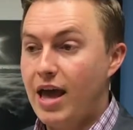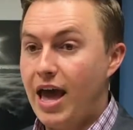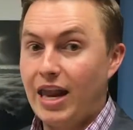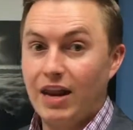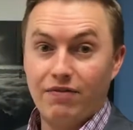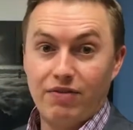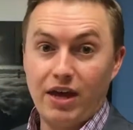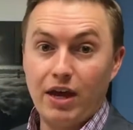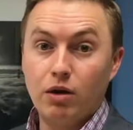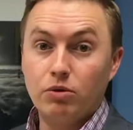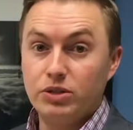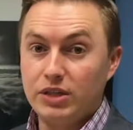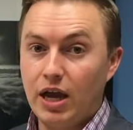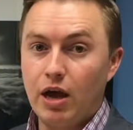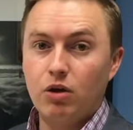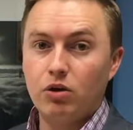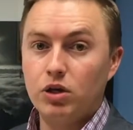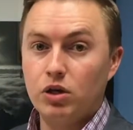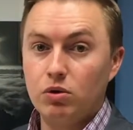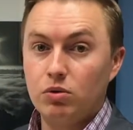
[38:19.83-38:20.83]
And if they don't
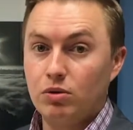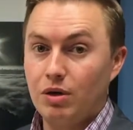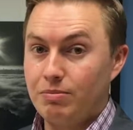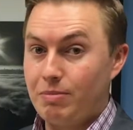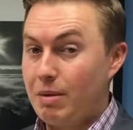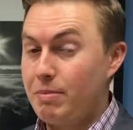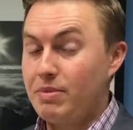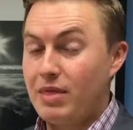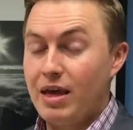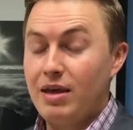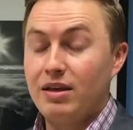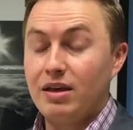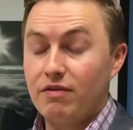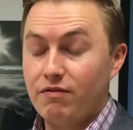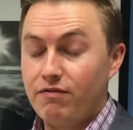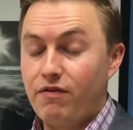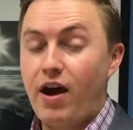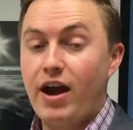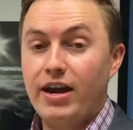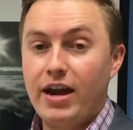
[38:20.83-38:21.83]
tell you, and maybe they
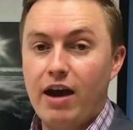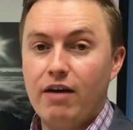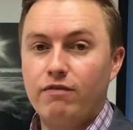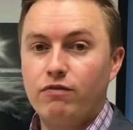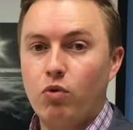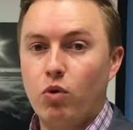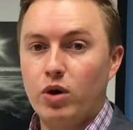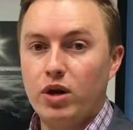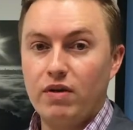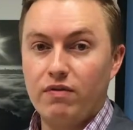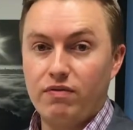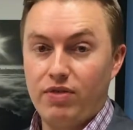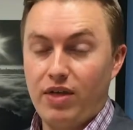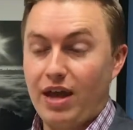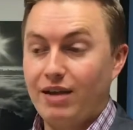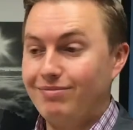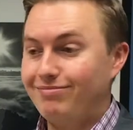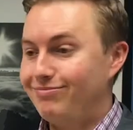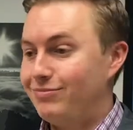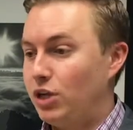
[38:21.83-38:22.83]
can find out for you if
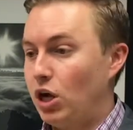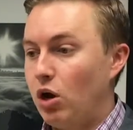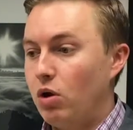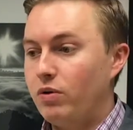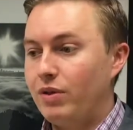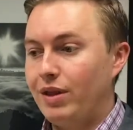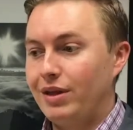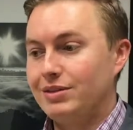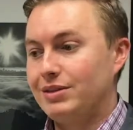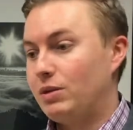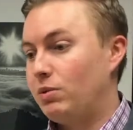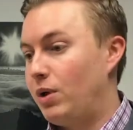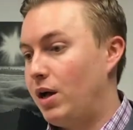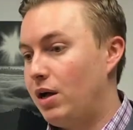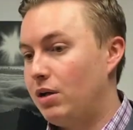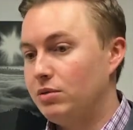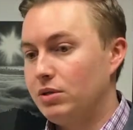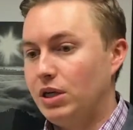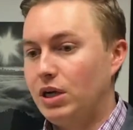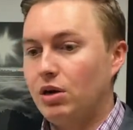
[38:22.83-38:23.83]
they don't, and they say,
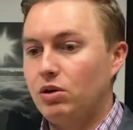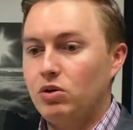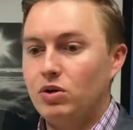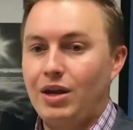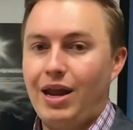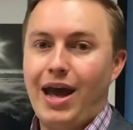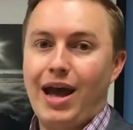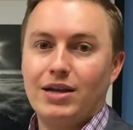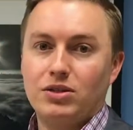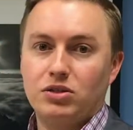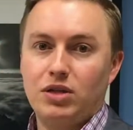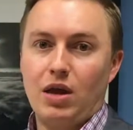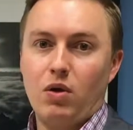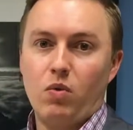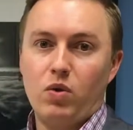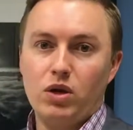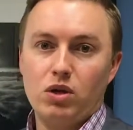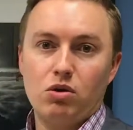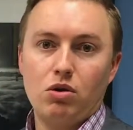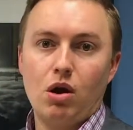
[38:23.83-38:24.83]
well, you can ask that
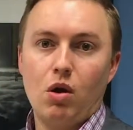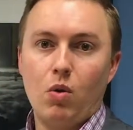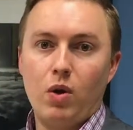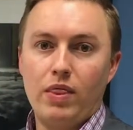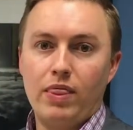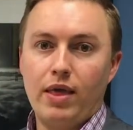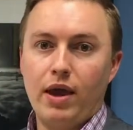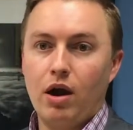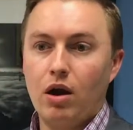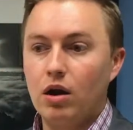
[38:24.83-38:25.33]
when you go in there.